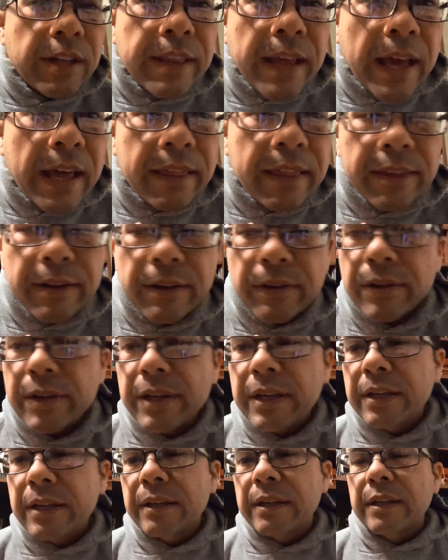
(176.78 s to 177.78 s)
on that
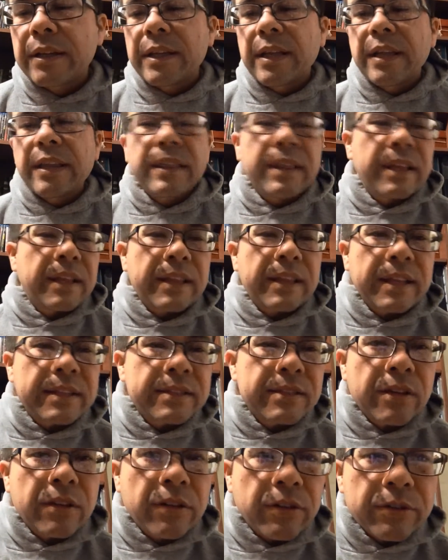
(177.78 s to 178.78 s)
theory, and they think
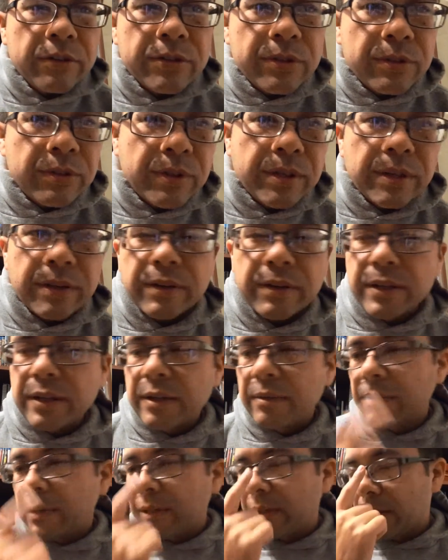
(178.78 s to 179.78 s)
that's a closer
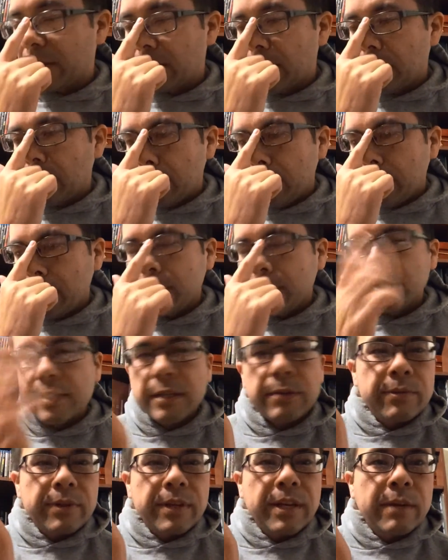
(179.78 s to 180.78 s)
theory. But
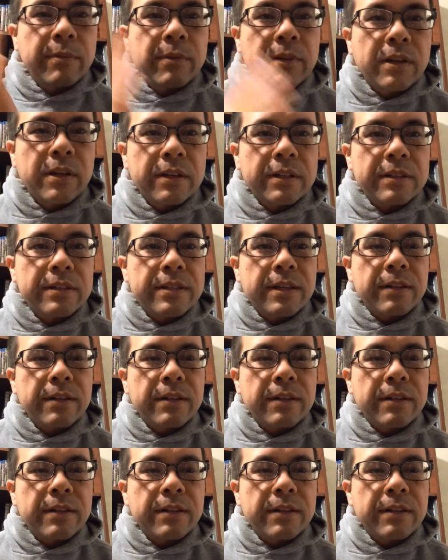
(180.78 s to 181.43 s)
someone came along and